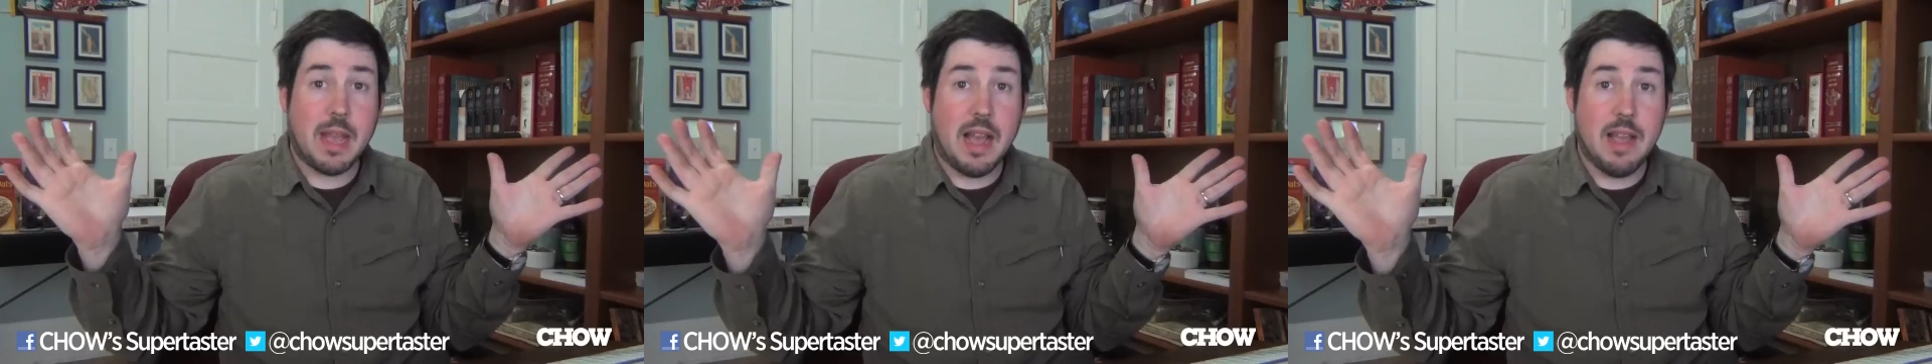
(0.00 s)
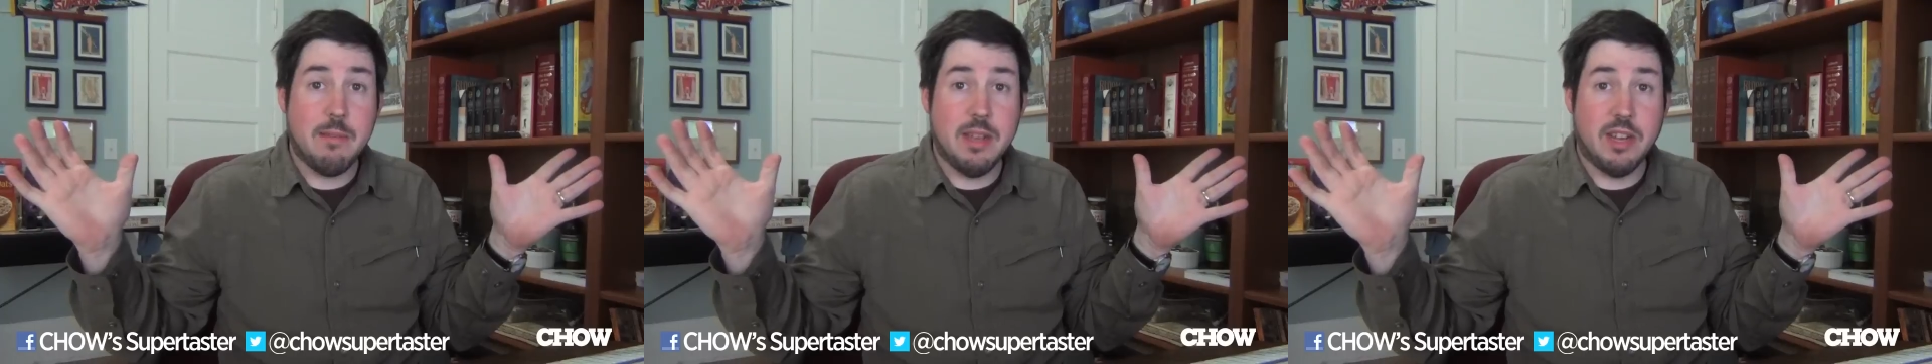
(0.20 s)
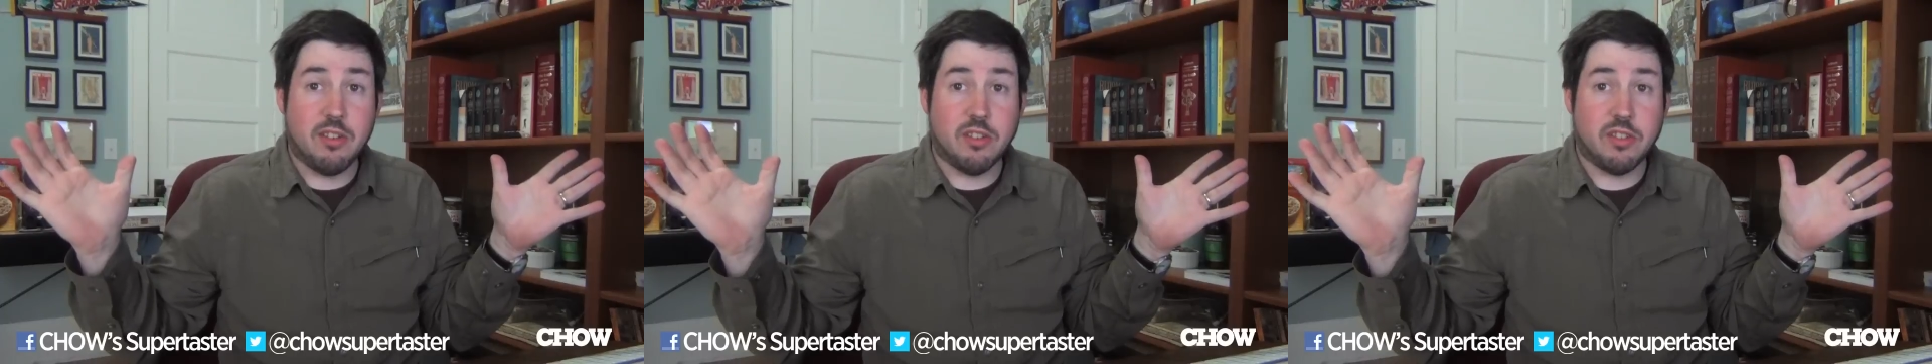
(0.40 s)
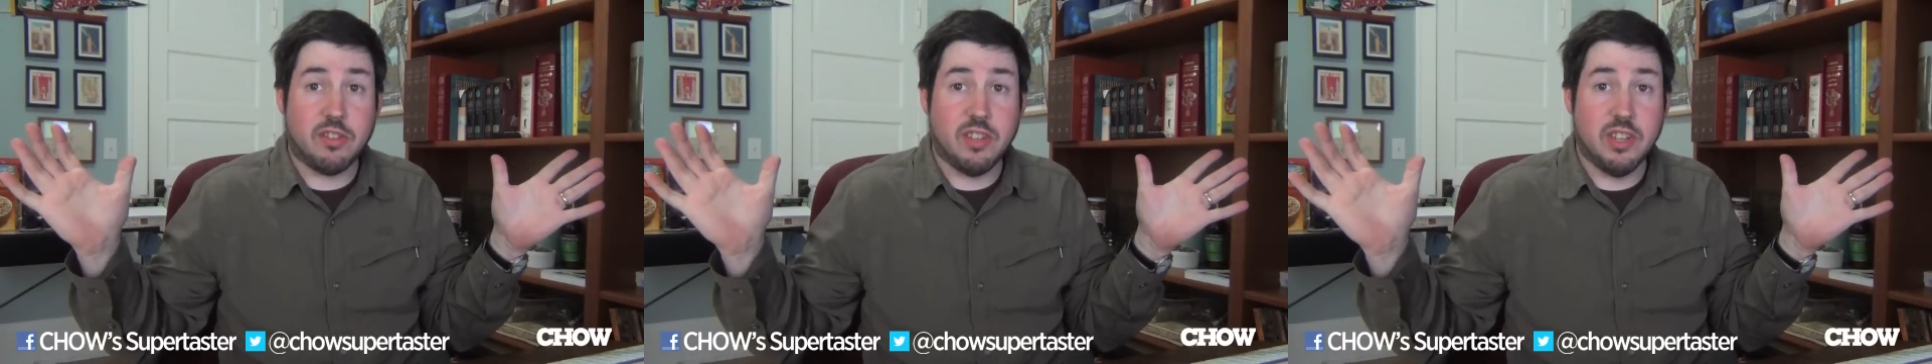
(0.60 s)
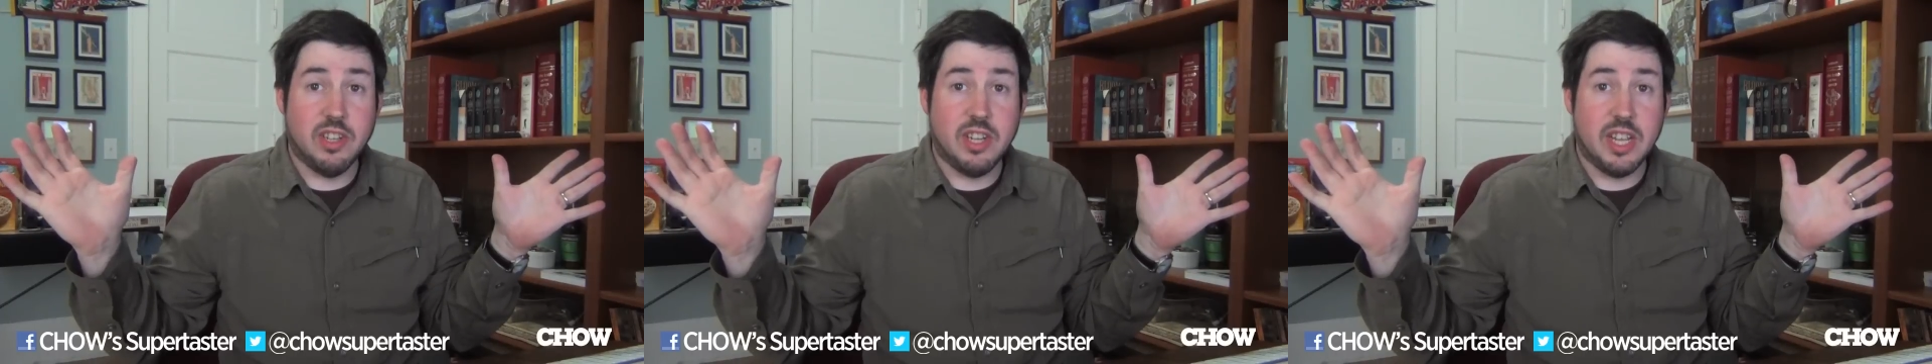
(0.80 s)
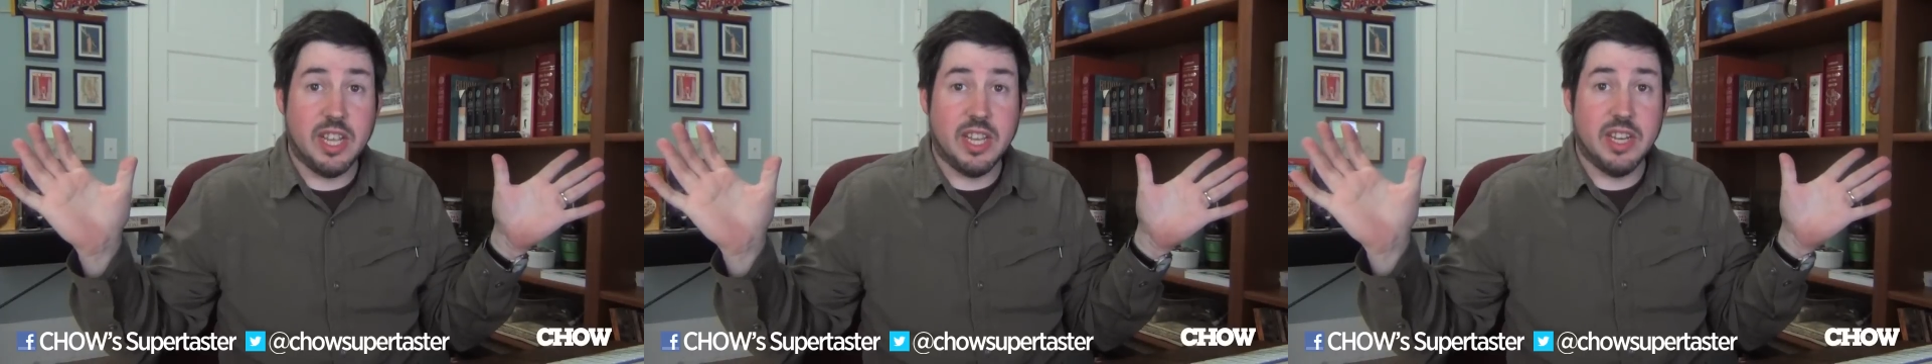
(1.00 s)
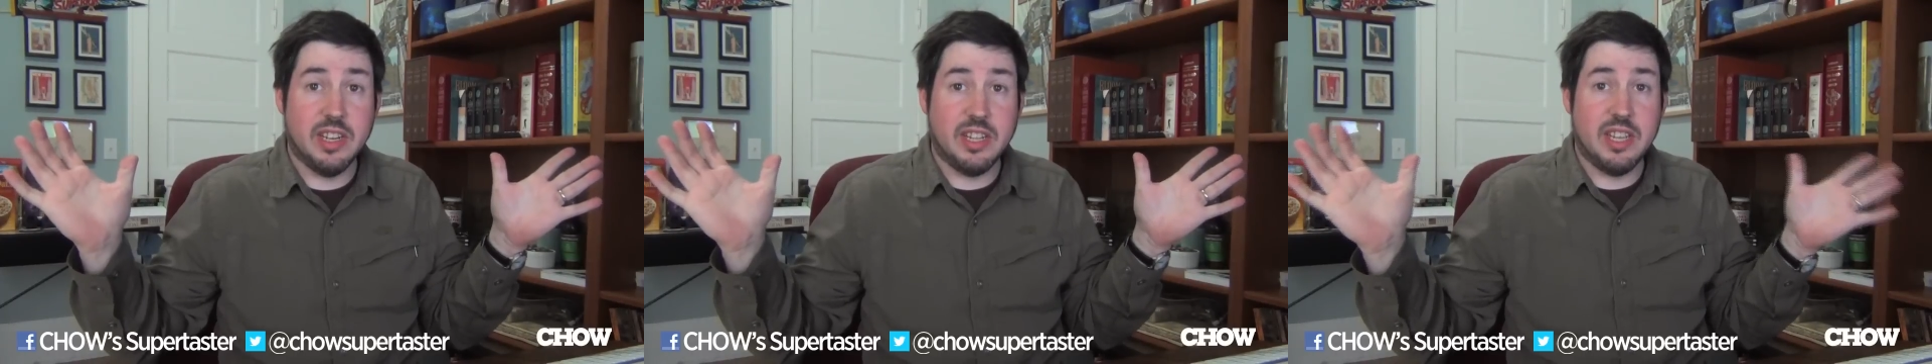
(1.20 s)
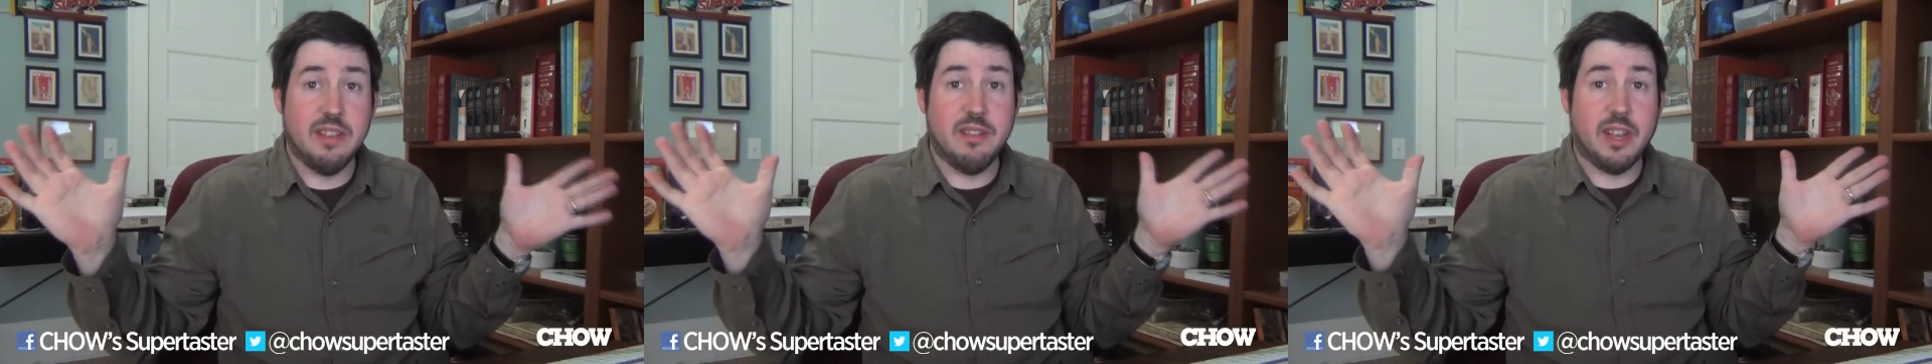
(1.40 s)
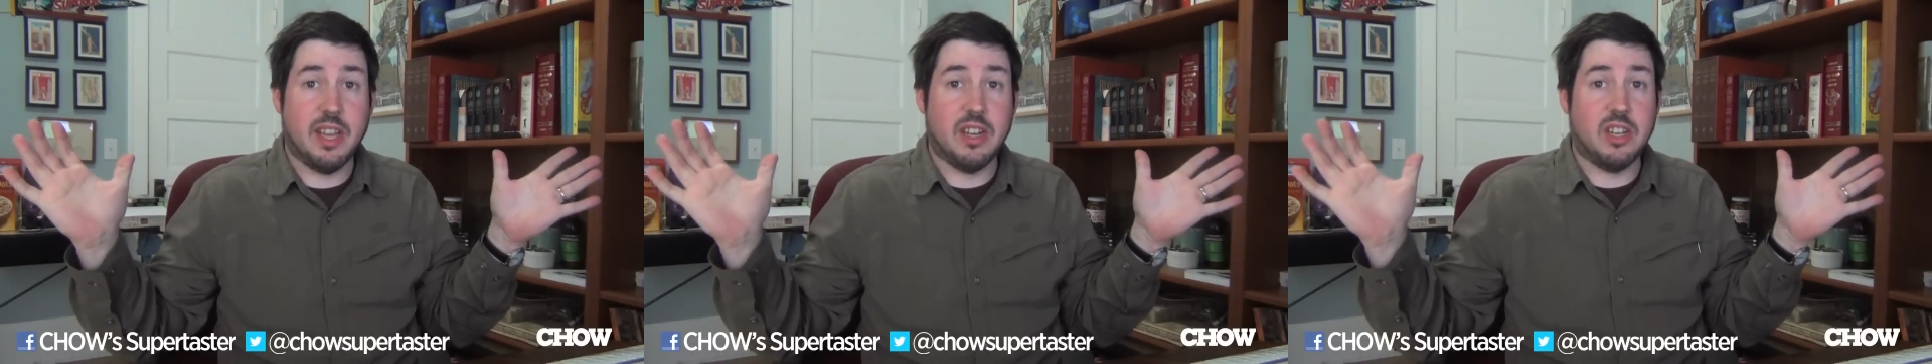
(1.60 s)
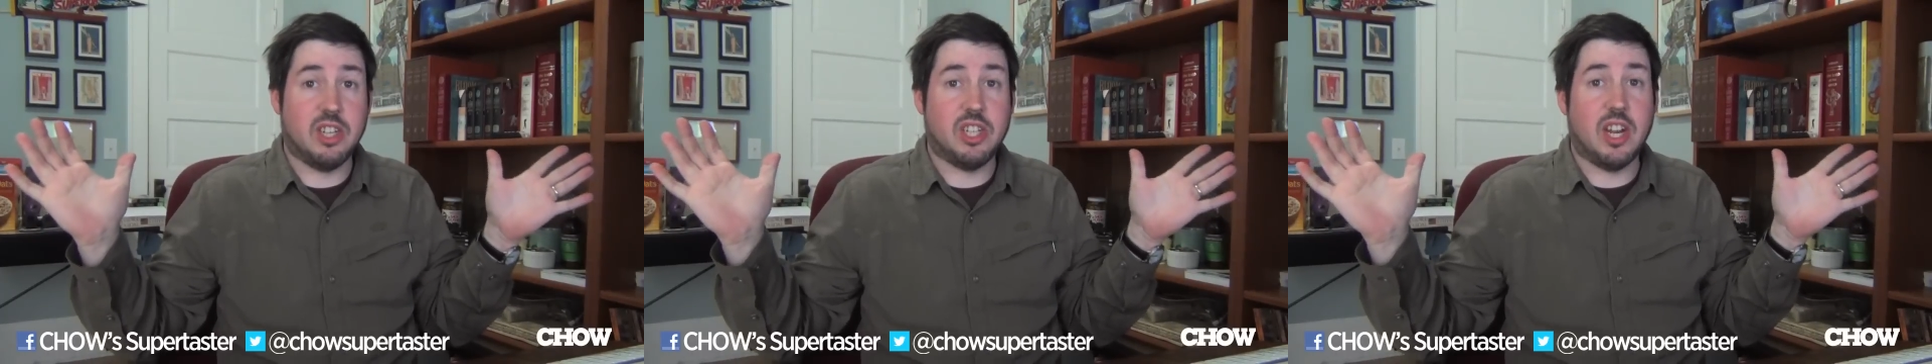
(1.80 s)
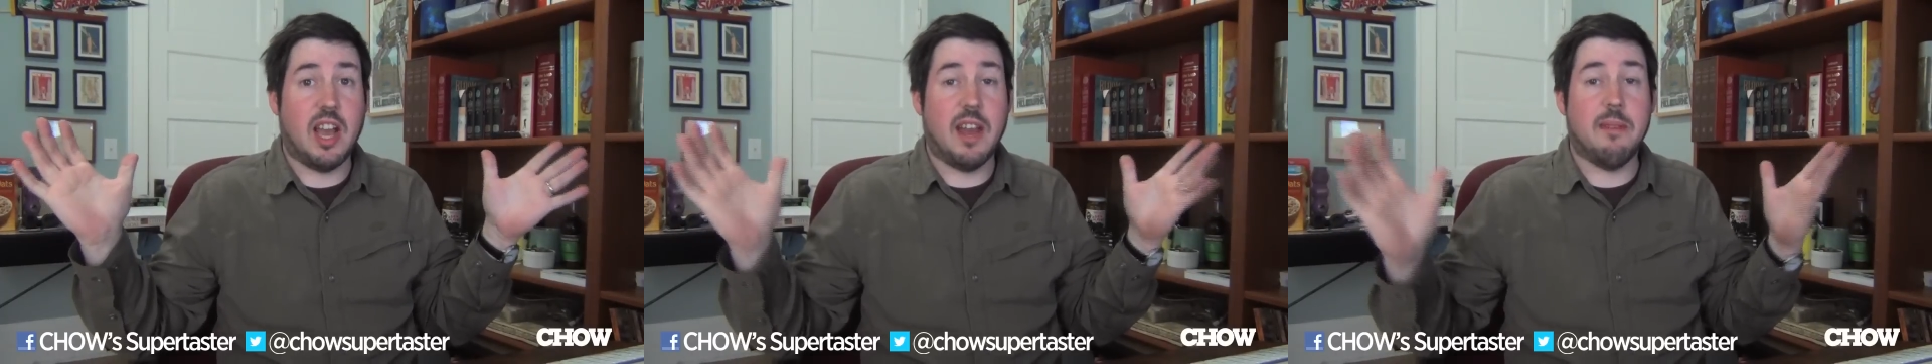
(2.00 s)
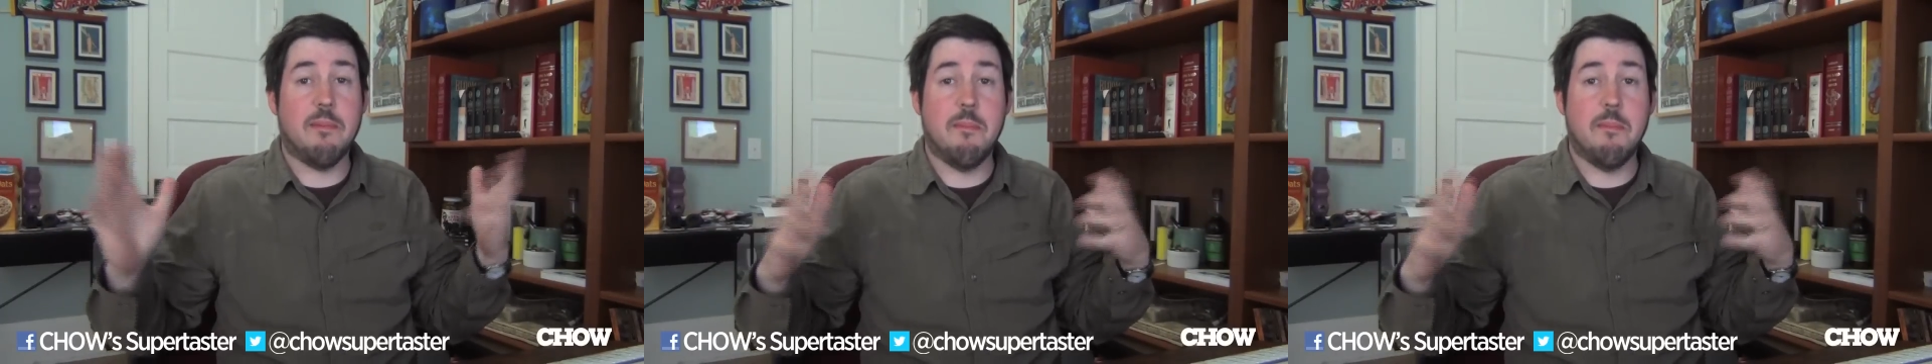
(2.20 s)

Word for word: I'm interested in giving it a shot,